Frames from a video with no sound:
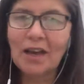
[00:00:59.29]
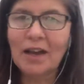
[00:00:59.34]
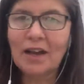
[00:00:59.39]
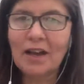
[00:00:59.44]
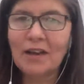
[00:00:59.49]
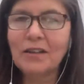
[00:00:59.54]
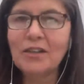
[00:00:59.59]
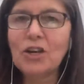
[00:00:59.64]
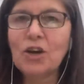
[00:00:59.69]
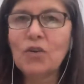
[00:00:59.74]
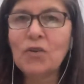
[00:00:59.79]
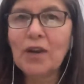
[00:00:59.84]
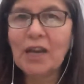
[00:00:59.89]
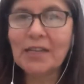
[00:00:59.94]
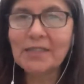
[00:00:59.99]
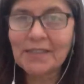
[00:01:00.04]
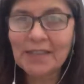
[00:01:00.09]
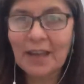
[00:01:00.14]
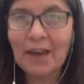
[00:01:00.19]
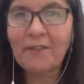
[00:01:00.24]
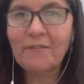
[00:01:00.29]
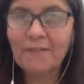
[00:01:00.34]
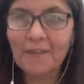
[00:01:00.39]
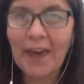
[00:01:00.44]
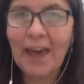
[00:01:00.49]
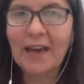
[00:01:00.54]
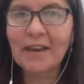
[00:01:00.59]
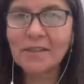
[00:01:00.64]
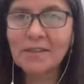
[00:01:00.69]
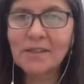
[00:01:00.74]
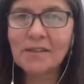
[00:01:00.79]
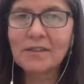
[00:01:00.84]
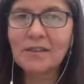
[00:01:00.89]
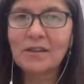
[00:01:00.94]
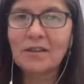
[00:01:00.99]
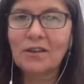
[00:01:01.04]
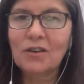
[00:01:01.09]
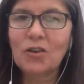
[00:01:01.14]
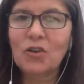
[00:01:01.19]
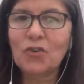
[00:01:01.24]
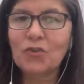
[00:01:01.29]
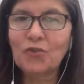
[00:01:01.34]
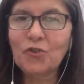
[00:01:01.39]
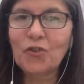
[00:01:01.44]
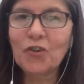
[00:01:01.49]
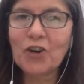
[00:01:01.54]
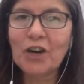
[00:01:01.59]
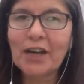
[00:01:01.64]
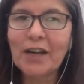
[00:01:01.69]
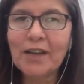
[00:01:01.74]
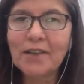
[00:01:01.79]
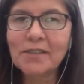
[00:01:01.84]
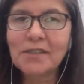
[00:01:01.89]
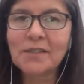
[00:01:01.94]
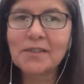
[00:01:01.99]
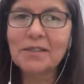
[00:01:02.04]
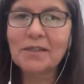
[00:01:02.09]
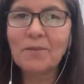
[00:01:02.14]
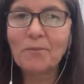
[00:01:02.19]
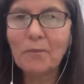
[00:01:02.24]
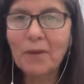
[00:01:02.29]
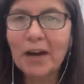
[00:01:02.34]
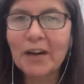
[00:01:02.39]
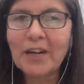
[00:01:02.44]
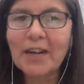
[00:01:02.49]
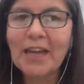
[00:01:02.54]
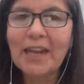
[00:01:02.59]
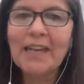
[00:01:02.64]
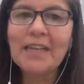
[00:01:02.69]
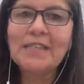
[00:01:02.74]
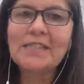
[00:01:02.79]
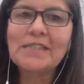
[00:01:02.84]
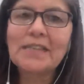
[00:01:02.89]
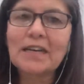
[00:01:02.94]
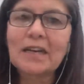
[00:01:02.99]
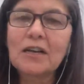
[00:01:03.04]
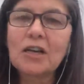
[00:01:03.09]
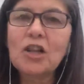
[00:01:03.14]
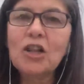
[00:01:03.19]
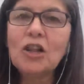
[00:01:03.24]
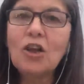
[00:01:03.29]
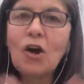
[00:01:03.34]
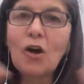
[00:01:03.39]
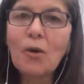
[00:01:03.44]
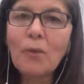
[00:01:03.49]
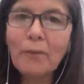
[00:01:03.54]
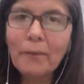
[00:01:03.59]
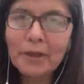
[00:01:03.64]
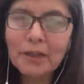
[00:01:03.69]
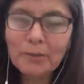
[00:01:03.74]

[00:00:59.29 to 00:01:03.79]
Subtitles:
known as FX or Forex, the market is a global